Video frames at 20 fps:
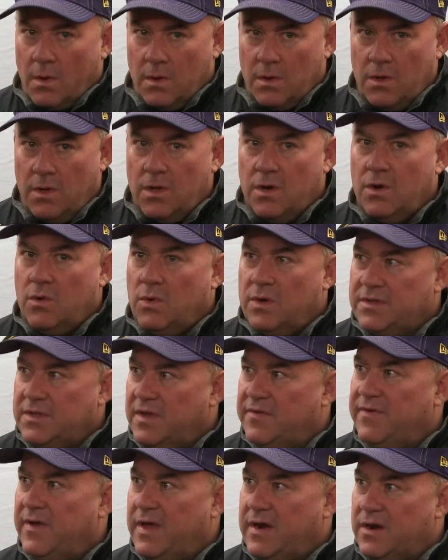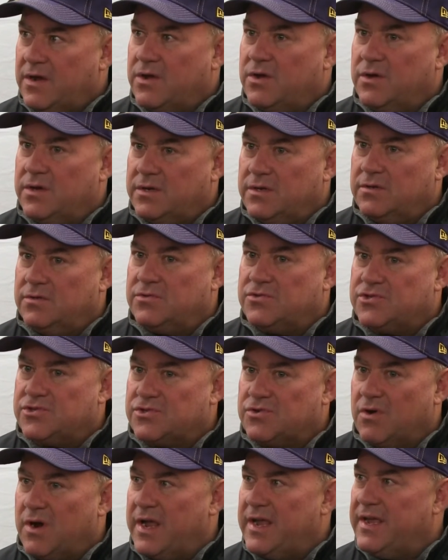You know what? They've had a good
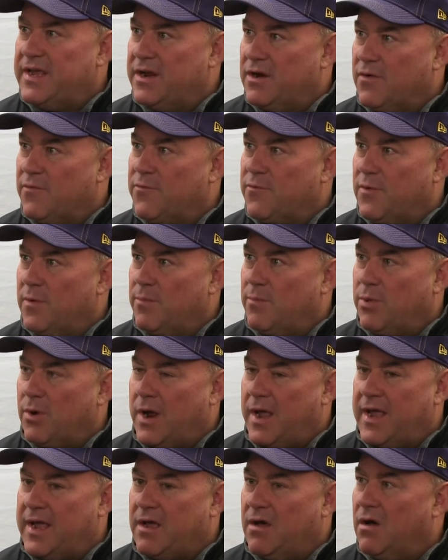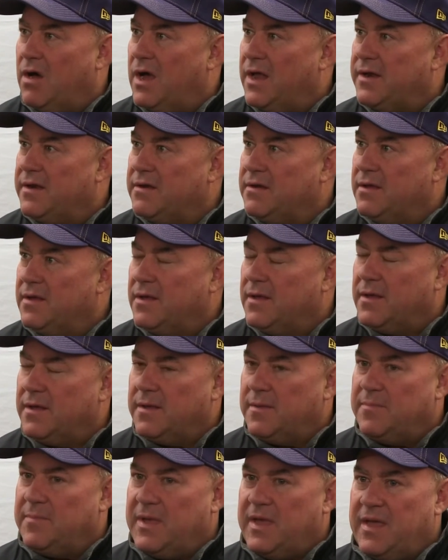string here from break on.
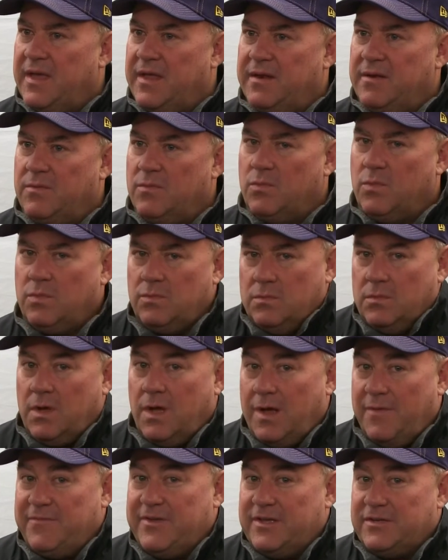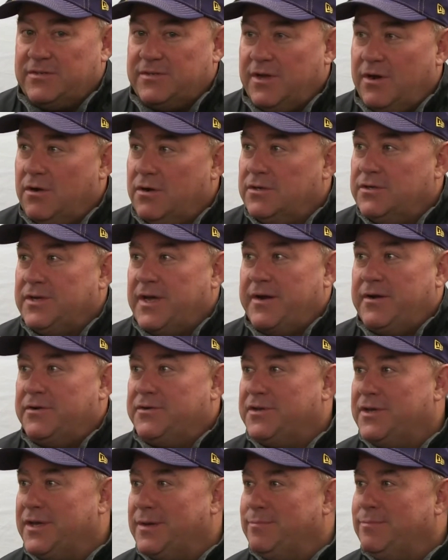I mean, obviously our entire
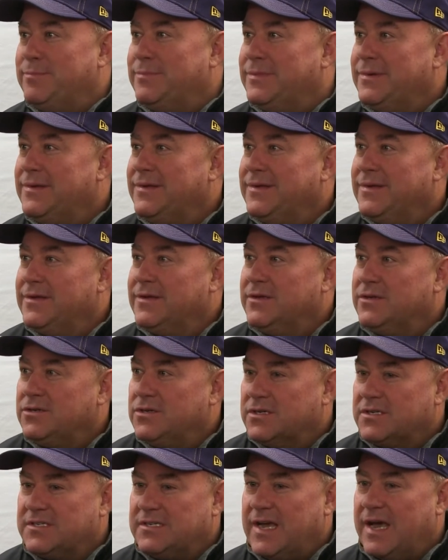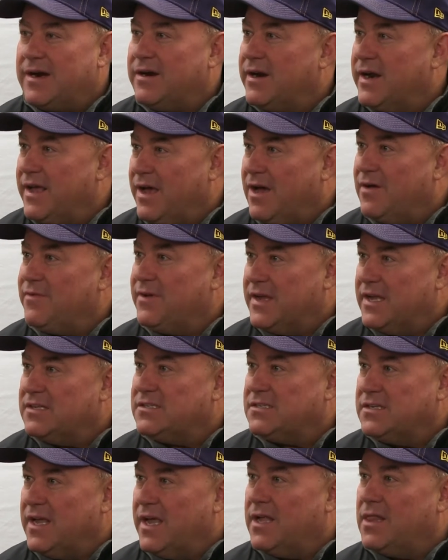team took Saturday off
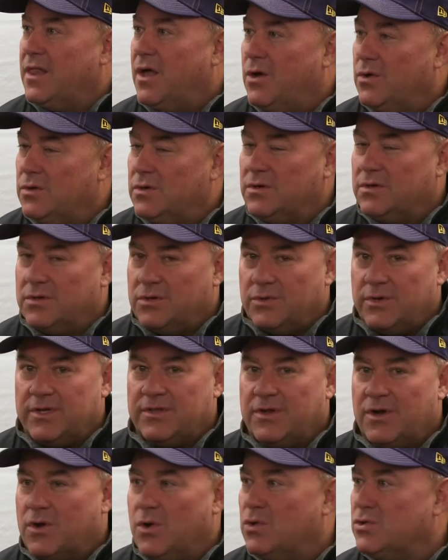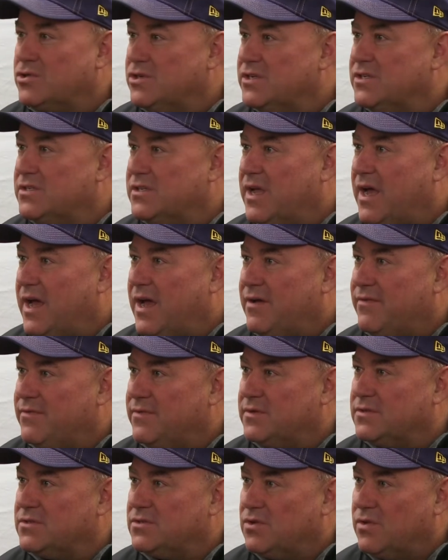against St. Cloud, including the coaching
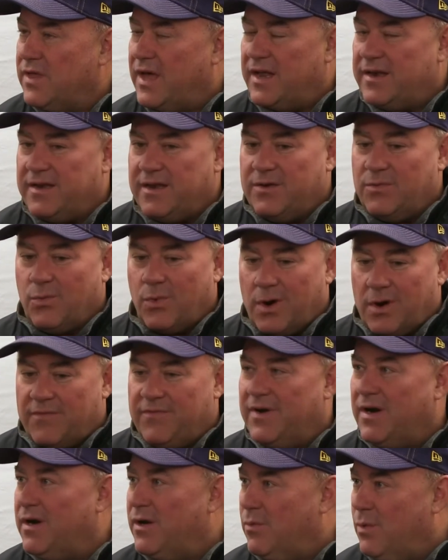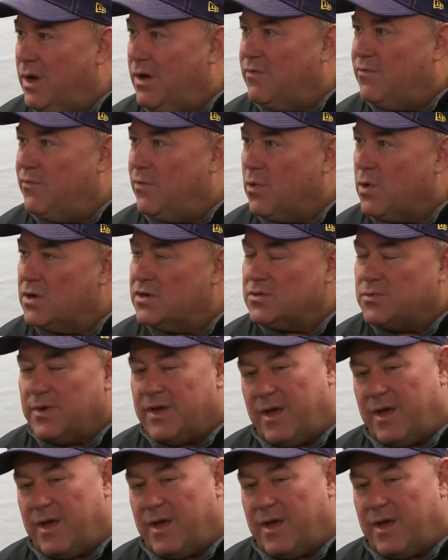staff, and so that didn't work very well for us.